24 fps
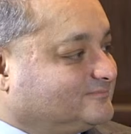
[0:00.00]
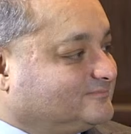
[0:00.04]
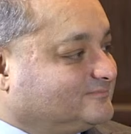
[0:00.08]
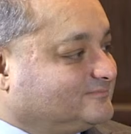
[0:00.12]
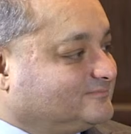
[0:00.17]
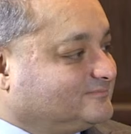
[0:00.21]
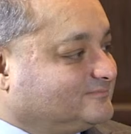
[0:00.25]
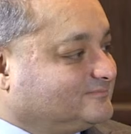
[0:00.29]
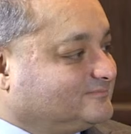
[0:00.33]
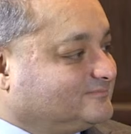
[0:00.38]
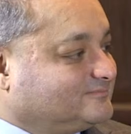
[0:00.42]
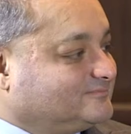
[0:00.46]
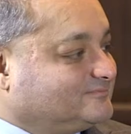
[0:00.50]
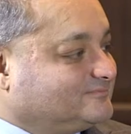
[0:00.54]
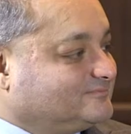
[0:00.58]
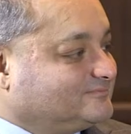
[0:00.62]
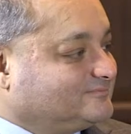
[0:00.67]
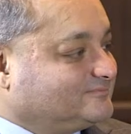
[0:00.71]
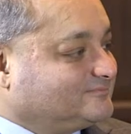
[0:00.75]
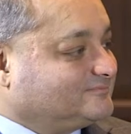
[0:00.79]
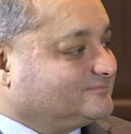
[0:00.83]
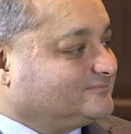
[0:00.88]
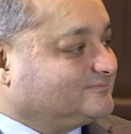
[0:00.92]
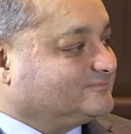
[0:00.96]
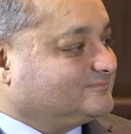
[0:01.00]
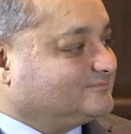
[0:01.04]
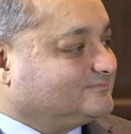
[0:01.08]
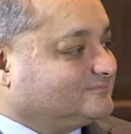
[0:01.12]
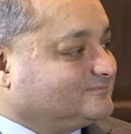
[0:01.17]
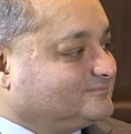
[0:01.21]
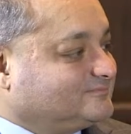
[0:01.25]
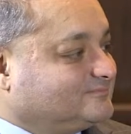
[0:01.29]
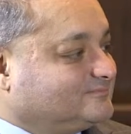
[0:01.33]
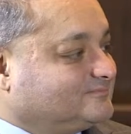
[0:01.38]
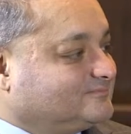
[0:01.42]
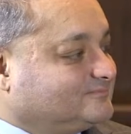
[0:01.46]

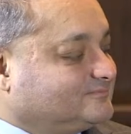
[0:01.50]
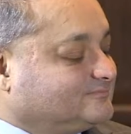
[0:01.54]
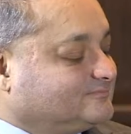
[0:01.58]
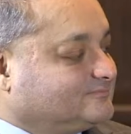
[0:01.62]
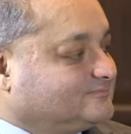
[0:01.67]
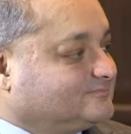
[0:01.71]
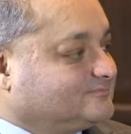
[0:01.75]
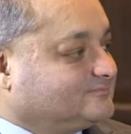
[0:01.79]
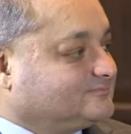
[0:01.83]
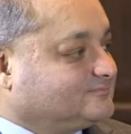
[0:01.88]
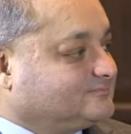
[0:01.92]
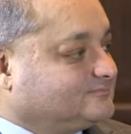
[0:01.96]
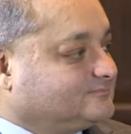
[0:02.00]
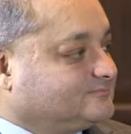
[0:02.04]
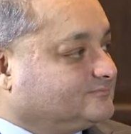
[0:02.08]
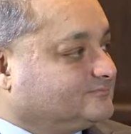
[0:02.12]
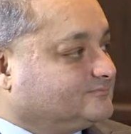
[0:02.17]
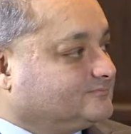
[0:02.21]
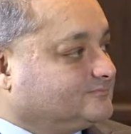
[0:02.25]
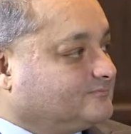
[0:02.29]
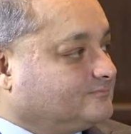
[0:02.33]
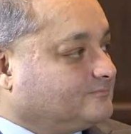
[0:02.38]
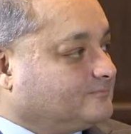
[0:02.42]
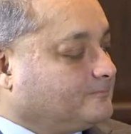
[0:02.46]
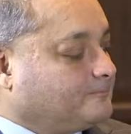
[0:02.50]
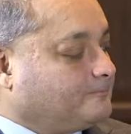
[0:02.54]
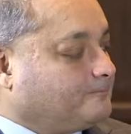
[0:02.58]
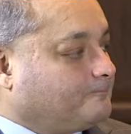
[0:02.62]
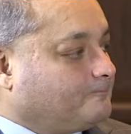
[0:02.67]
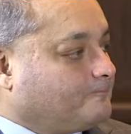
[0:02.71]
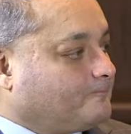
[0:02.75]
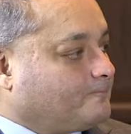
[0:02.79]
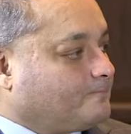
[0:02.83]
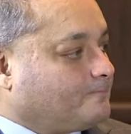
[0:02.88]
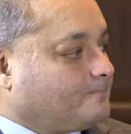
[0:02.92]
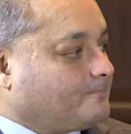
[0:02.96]

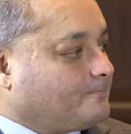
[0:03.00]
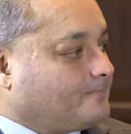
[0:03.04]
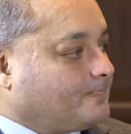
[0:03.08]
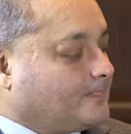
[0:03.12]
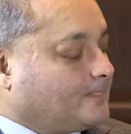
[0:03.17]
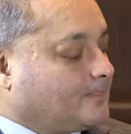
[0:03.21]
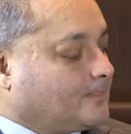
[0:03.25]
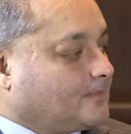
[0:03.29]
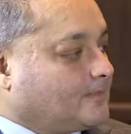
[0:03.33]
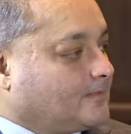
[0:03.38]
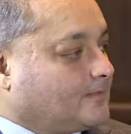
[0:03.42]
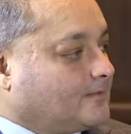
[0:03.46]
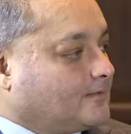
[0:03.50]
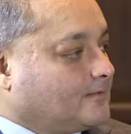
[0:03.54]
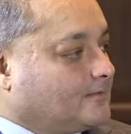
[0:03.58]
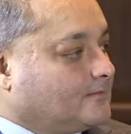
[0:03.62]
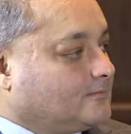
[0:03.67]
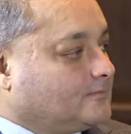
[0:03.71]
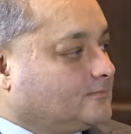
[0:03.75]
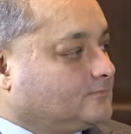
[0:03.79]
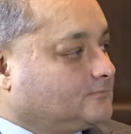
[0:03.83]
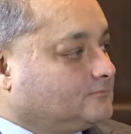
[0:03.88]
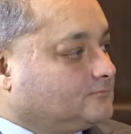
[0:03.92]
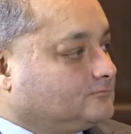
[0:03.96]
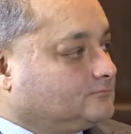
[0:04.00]
The person shown says nothing.